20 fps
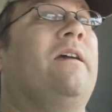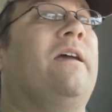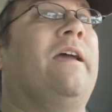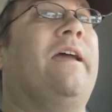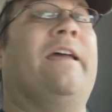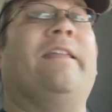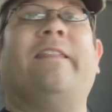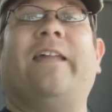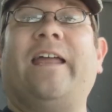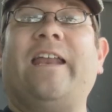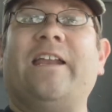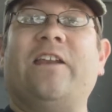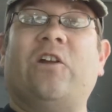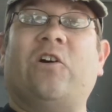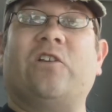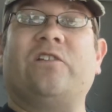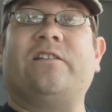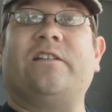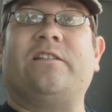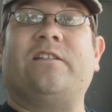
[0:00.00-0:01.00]
And they didn't
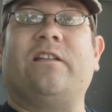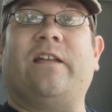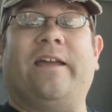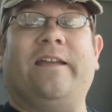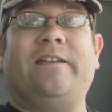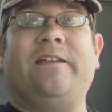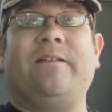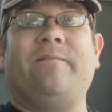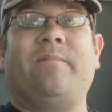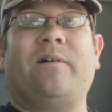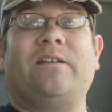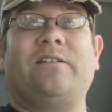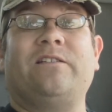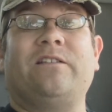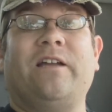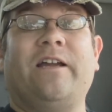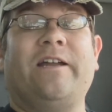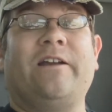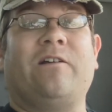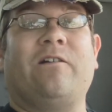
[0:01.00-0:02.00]
notice it till 18
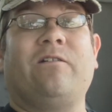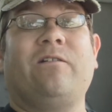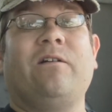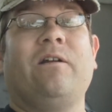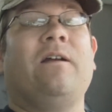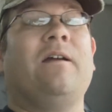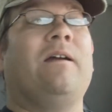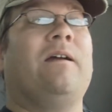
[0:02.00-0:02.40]
months later